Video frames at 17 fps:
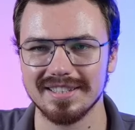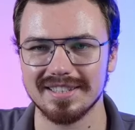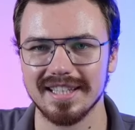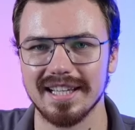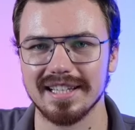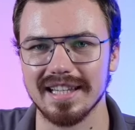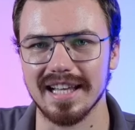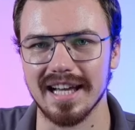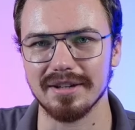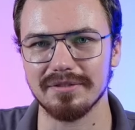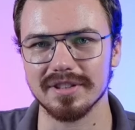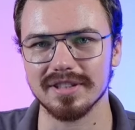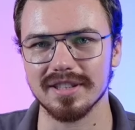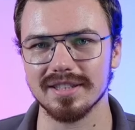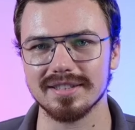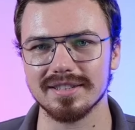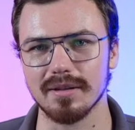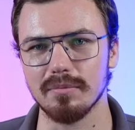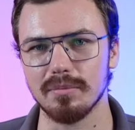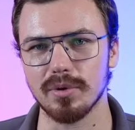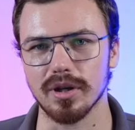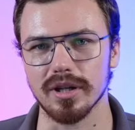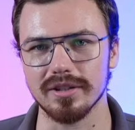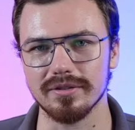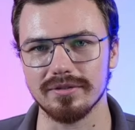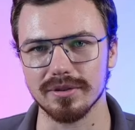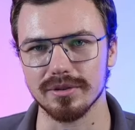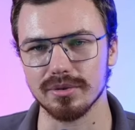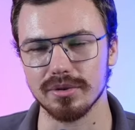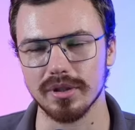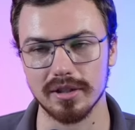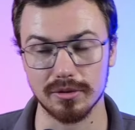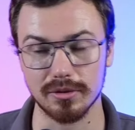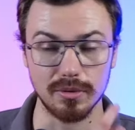sad life at, at some point if you do
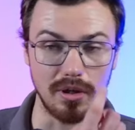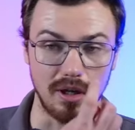that too